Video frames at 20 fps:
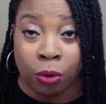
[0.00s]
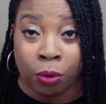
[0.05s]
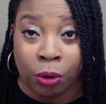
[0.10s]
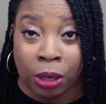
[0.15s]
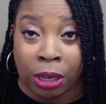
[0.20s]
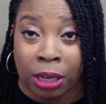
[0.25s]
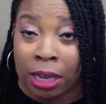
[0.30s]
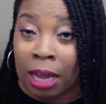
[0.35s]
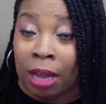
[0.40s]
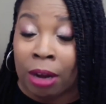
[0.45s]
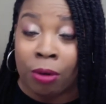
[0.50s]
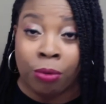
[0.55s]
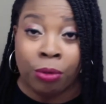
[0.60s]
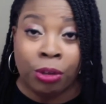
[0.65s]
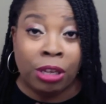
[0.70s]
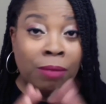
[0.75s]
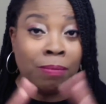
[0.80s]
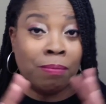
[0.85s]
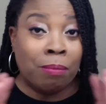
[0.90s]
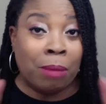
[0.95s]
Okay, I don't
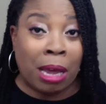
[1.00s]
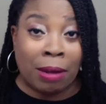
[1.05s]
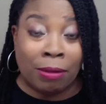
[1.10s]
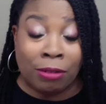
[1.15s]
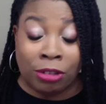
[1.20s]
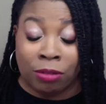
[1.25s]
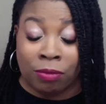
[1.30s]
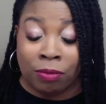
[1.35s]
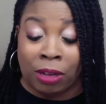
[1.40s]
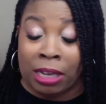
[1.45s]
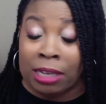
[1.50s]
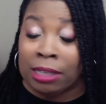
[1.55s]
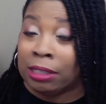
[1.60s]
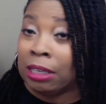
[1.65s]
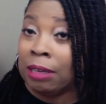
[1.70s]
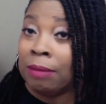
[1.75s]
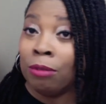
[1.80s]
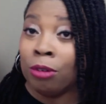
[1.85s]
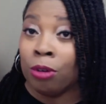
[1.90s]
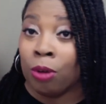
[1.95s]
give marriage advice,
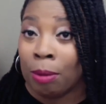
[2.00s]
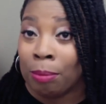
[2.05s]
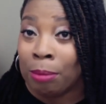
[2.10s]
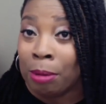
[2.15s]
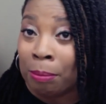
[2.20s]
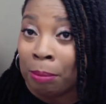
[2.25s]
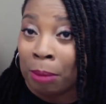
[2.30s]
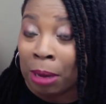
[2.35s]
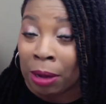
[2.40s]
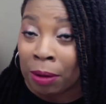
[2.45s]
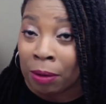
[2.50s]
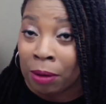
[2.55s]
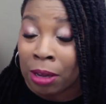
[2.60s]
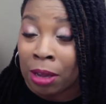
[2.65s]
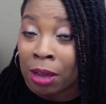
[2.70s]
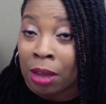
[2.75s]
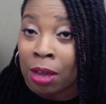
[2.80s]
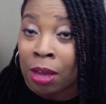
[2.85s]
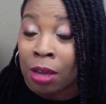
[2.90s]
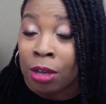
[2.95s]
even though I've been married
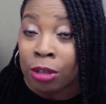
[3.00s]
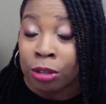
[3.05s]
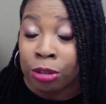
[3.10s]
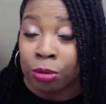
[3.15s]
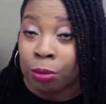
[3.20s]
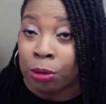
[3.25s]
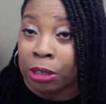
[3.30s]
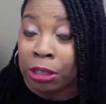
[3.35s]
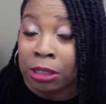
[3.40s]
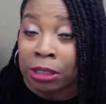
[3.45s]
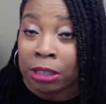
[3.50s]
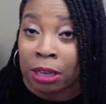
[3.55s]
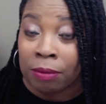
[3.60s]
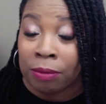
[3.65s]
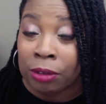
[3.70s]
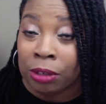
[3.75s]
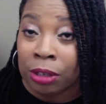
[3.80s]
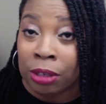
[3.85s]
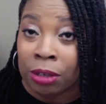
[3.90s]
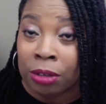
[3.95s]

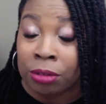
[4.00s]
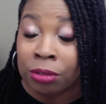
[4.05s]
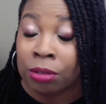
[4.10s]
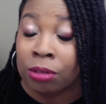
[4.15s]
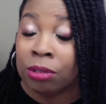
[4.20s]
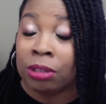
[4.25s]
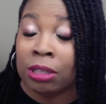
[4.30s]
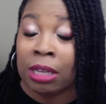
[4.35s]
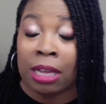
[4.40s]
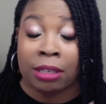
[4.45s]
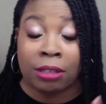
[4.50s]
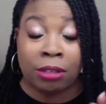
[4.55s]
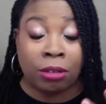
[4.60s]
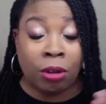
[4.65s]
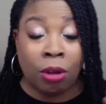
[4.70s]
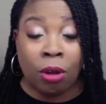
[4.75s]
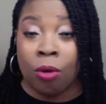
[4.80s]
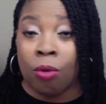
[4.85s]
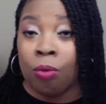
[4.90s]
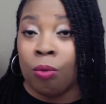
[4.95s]
27 years, because that's
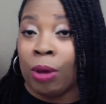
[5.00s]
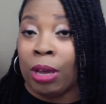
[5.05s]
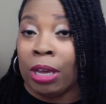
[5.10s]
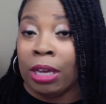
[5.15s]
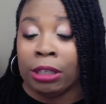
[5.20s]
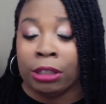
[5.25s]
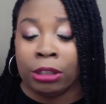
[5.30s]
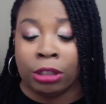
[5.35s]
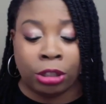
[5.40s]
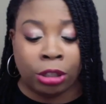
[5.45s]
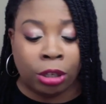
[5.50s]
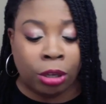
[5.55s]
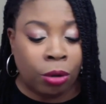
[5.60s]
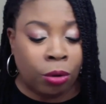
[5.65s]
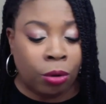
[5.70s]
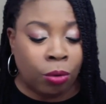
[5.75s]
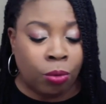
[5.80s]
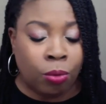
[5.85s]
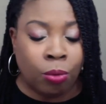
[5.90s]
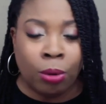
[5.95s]
always
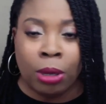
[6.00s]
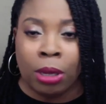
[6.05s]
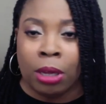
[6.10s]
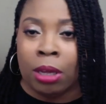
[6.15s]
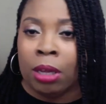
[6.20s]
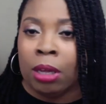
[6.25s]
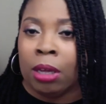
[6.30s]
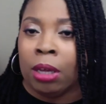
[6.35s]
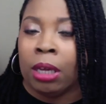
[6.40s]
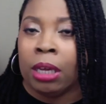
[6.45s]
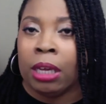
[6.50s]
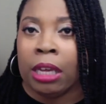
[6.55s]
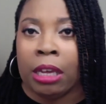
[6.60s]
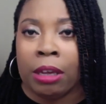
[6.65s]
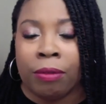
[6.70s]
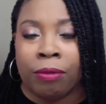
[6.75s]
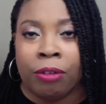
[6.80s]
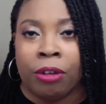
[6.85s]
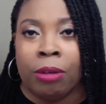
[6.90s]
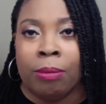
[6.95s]
so
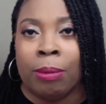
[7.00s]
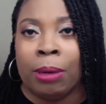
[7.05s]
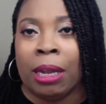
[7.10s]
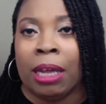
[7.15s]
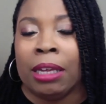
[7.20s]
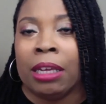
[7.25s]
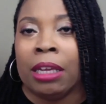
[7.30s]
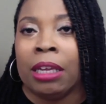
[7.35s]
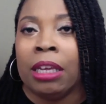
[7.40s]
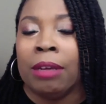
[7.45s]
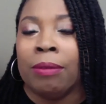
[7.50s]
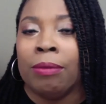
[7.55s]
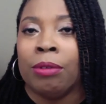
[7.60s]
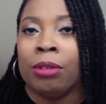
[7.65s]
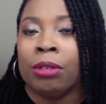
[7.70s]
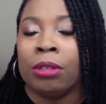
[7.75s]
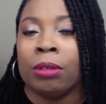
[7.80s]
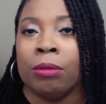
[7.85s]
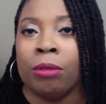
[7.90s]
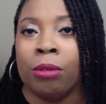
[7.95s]
iffy, but I can give you
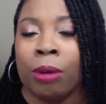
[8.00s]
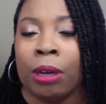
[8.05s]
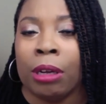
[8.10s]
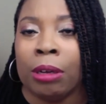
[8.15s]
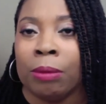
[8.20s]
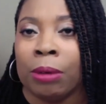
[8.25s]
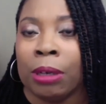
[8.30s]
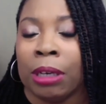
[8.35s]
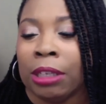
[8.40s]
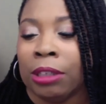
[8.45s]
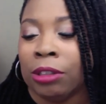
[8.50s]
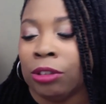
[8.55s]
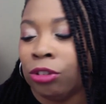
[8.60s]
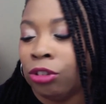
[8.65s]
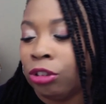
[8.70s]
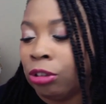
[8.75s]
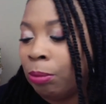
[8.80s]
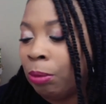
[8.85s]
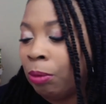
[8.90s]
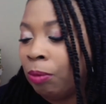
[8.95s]
some great
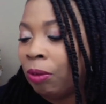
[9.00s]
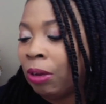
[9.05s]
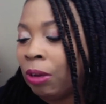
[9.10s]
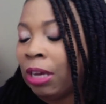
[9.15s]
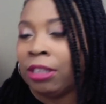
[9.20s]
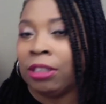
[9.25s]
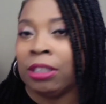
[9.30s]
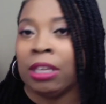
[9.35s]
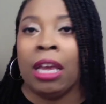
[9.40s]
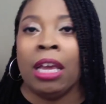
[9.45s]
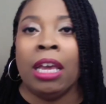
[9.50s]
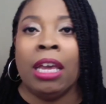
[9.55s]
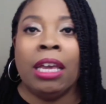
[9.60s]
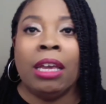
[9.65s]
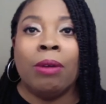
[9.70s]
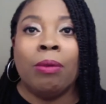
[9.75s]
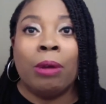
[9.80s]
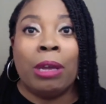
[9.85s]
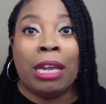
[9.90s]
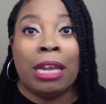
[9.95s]
relationship advice
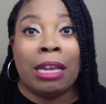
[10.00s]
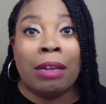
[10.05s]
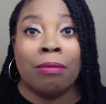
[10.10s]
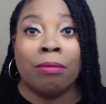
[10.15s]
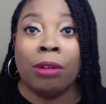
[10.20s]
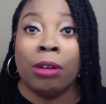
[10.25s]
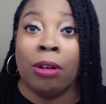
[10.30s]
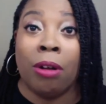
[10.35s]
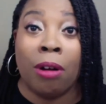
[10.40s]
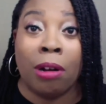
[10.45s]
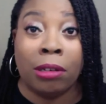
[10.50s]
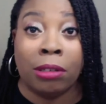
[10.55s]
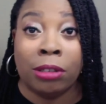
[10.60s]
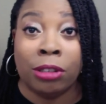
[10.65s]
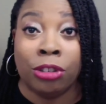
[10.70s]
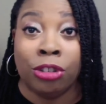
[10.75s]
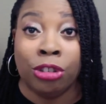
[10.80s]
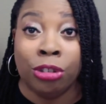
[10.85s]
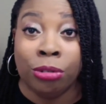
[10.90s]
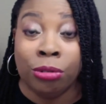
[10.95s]
in regards to
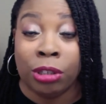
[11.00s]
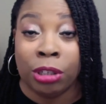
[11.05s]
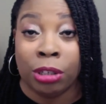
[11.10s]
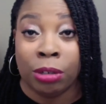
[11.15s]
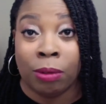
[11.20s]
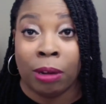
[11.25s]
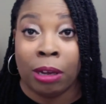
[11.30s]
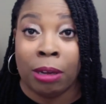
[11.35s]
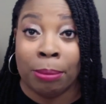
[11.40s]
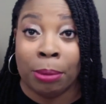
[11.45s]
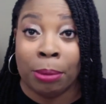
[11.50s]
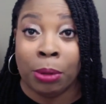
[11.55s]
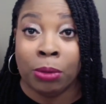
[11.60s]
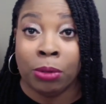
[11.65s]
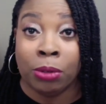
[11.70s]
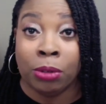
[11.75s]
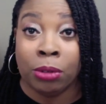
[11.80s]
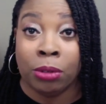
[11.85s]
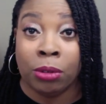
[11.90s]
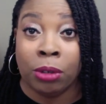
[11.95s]
choosing the right
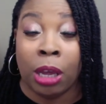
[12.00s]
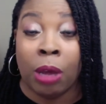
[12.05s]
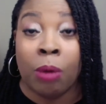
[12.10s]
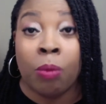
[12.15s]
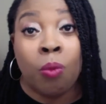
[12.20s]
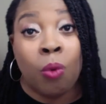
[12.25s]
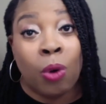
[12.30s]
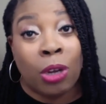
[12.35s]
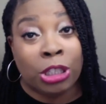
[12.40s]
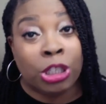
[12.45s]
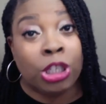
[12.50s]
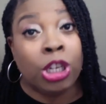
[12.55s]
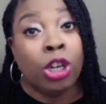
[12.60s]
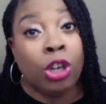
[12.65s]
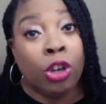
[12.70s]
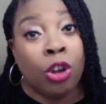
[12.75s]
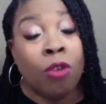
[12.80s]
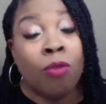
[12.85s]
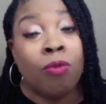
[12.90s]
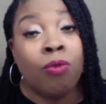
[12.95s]
person and what to
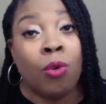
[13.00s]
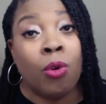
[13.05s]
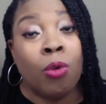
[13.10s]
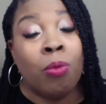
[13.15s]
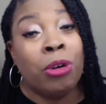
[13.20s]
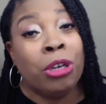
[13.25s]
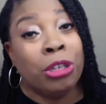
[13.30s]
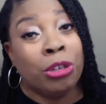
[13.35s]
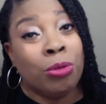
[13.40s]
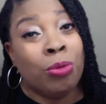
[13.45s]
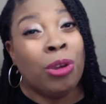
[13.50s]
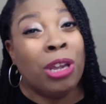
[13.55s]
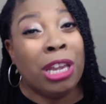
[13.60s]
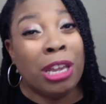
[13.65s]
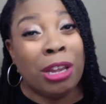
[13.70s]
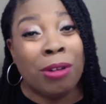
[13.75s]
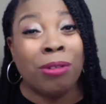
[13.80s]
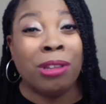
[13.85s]
look for when you hear